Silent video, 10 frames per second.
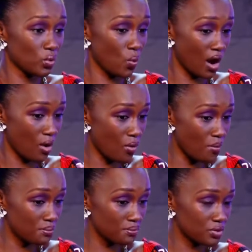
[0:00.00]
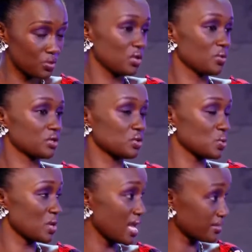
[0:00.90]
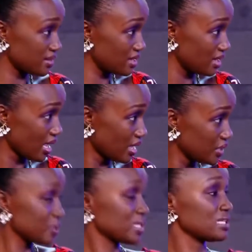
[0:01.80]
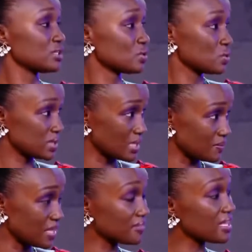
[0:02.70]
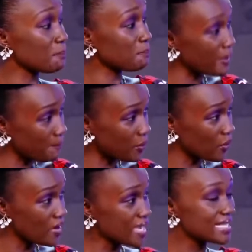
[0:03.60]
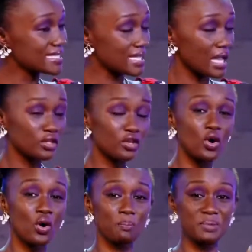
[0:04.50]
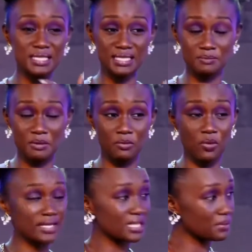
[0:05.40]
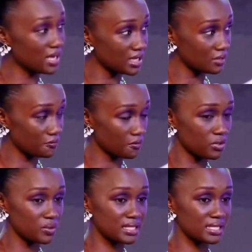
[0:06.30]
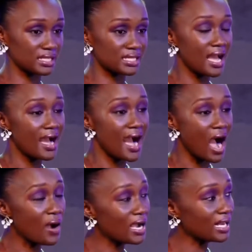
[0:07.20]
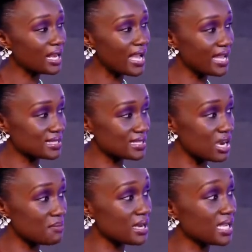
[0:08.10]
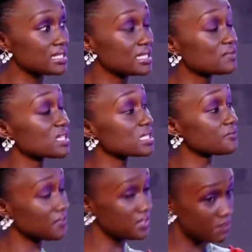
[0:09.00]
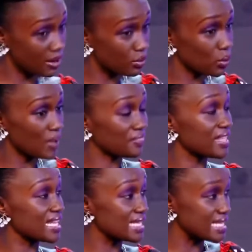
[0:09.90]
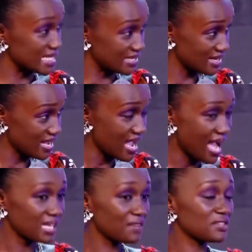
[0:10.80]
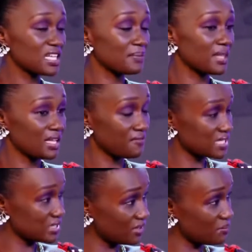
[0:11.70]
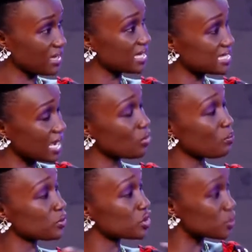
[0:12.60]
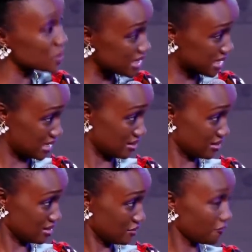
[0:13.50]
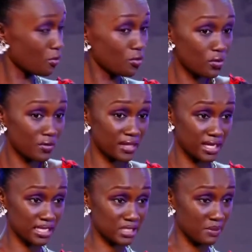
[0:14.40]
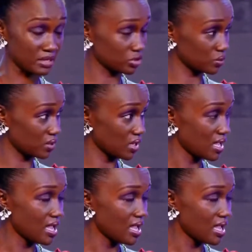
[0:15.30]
were home, you didn't want to do nothing, you started to do something, then people, and business people, what I'm learning from you is that our clients, our market gives us feedback on what they need. Yeah. And every time they give us feedback, it's an opportunity for growth and expansion.